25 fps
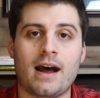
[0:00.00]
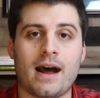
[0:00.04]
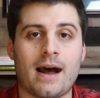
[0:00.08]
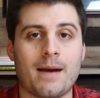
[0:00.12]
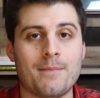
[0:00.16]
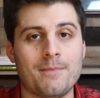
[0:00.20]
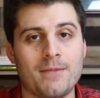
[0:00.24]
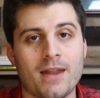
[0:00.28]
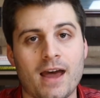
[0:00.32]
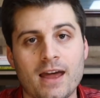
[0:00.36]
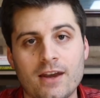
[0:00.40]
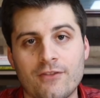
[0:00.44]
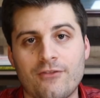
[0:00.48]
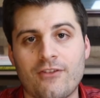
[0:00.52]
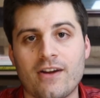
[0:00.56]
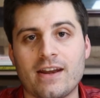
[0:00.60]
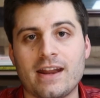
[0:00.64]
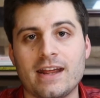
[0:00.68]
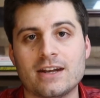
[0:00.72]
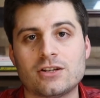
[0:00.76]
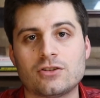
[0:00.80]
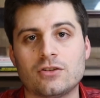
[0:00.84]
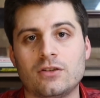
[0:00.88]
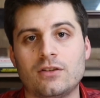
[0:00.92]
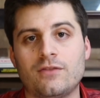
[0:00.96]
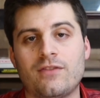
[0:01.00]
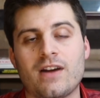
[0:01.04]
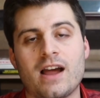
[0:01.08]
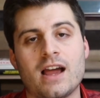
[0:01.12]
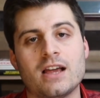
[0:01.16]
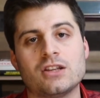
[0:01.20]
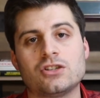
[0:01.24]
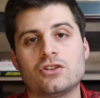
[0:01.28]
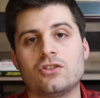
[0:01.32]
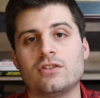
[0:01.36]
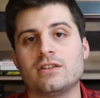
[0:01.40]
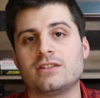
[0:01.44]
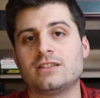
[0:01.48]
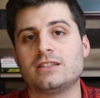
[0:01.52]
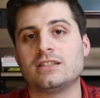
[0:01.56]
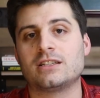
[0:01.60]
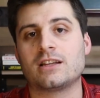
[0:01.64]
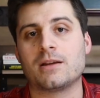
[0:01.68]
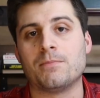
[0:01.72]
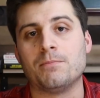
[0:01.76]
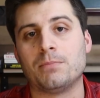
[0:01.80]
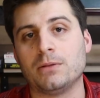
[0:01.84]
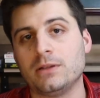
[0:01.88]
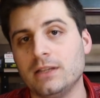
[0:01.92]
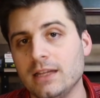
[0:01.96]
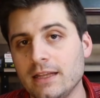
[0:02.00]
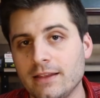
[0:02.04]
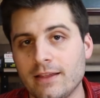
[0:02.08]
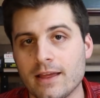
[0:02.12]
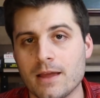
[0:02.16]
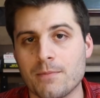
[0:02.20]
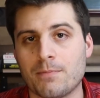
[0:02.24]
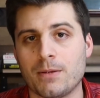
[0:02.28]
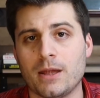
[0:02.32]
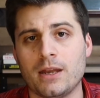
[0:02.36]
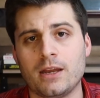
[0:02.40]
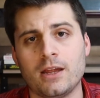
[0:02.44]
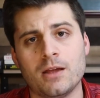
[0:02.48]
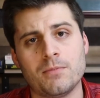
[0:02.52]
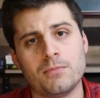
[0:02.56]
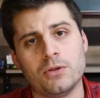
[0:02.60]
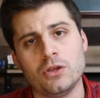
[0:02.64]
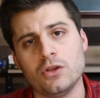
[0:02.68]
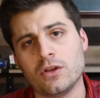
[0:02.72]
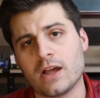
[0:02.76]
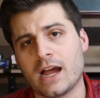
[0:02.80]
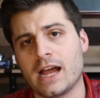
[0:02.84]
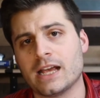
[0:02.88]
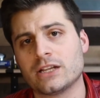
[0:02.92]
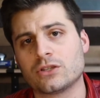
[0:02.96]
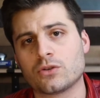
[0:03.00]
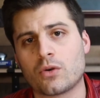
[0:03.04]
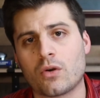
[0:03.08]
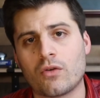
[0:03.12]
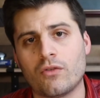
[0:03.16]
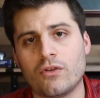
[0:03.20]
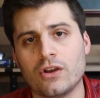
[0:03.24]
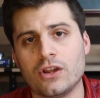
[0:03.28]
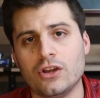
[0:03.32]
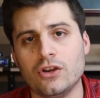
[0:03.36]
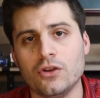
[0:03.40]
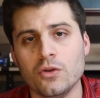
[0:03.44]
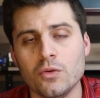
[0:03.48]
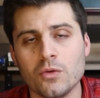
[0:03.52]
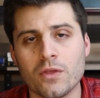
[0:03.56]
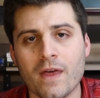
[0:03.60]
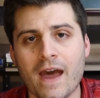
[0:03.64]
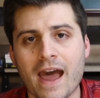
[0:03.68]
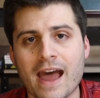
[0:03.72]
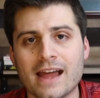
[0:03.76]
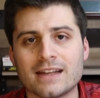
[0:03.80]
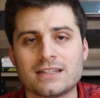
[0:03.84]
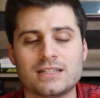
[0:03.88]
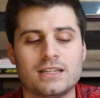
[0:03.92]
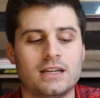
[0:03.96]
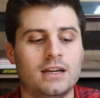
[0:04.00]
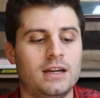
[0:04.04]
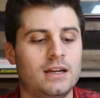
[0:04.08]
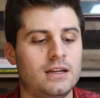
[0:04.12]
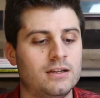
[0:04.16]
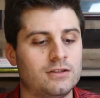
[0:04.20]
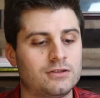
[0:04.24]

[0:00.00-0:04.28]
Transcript: I'm not a financial advisor. This is completely opinion, but you guys already knew that.